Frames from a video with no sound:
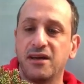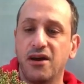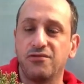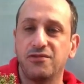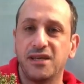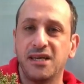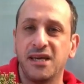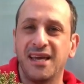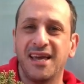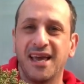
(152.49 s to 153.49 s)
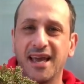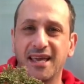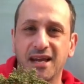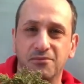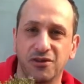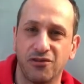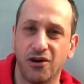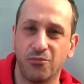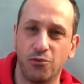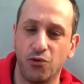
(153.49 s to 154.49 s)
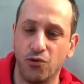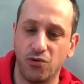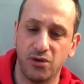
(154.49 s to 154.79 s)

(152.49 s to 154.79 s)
hopefully, and get them to grow more